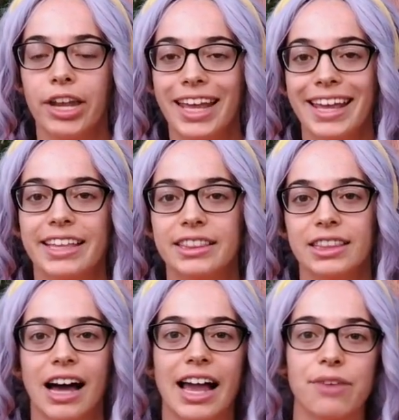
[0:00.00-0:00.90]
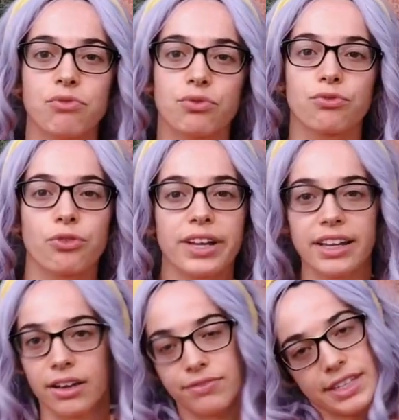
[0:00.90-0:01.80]
in life free
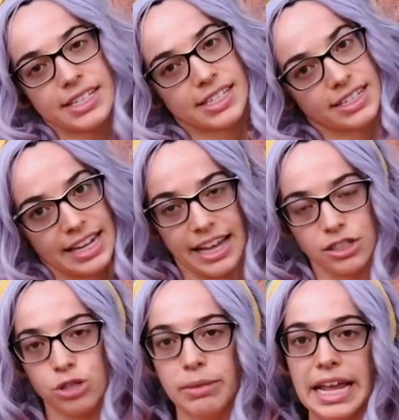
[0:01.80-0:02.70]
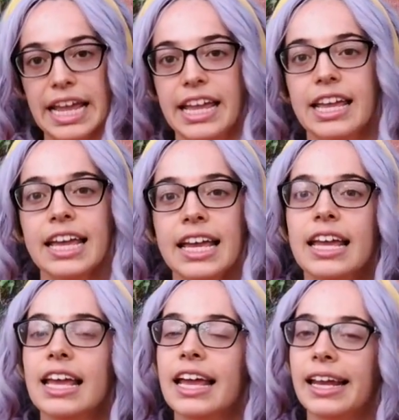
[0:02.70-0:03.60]
of this attachment,
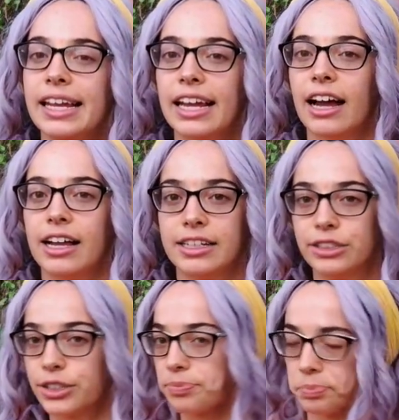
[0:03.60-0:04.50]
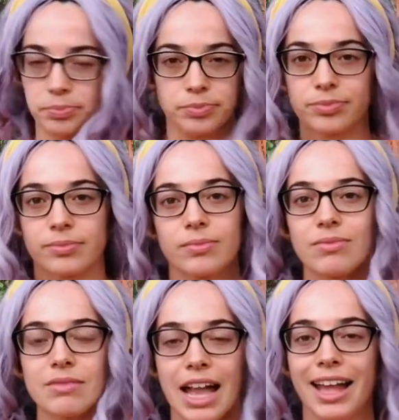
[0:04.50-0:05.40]
and
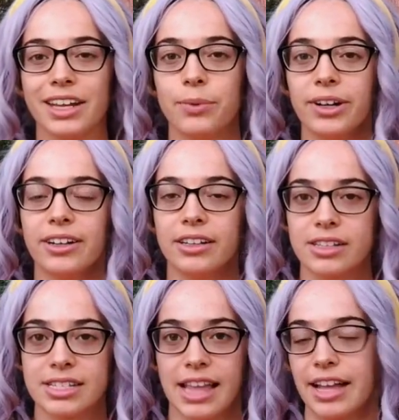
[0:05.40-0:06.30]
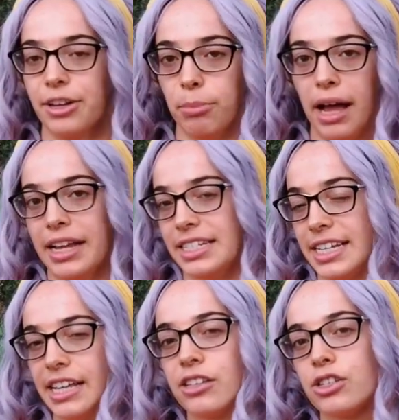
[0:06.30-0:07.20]
anywhere else that your mind
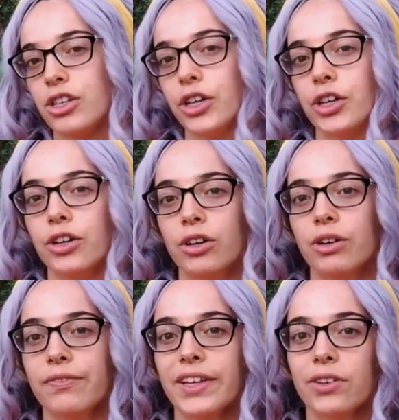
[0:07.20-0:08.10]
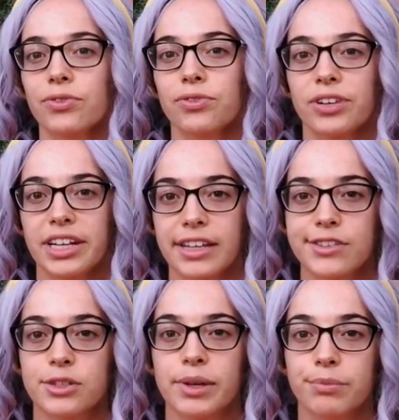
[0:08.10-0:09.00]
takes you, feel free
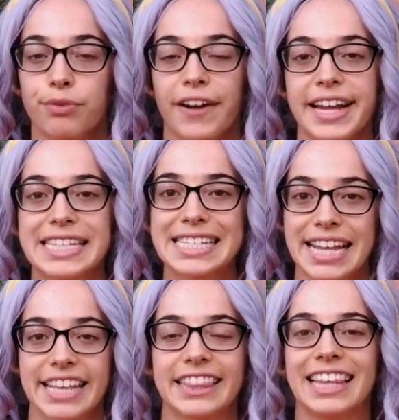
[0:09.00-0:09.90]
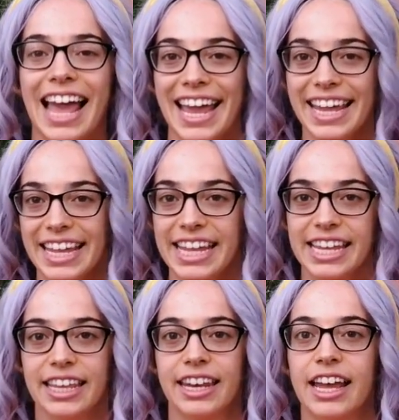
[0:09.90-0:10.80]
to embrace and let
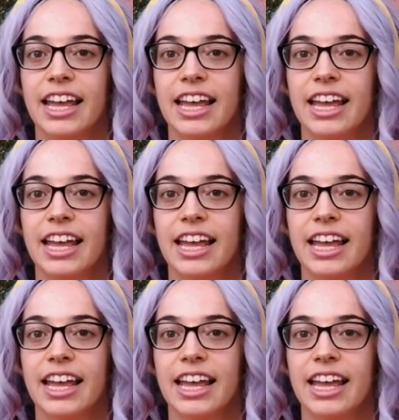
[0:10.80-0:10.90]
in.